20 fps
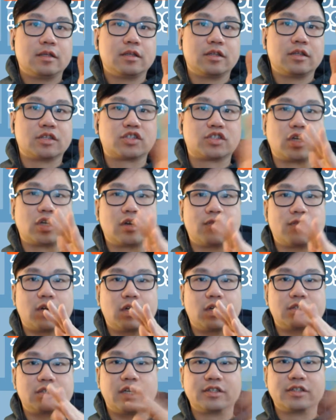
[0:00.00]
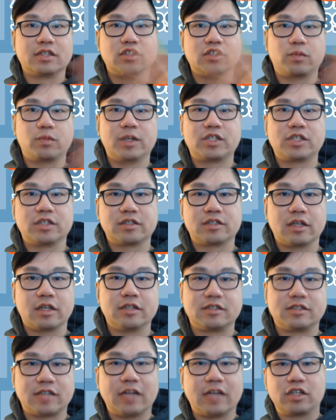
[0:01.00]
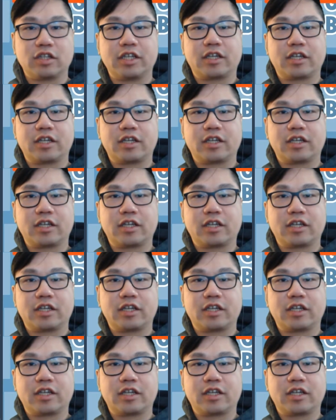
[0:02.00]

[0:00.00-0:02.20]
the server doesn't switch its, essentially